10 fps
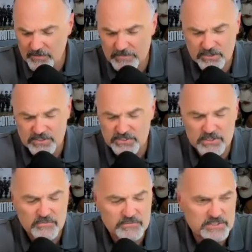I'd be curious to
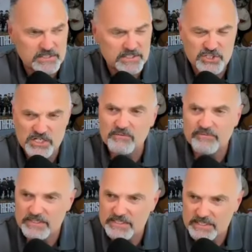know if this uh,
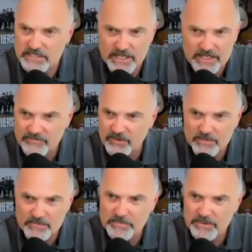geofencing does that ever
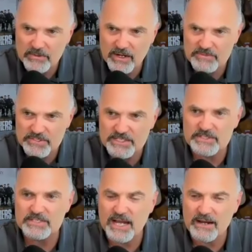come up in your
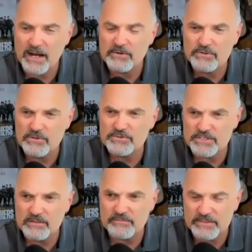conversations? How, how do you use
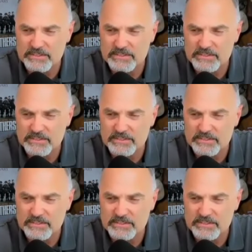a couple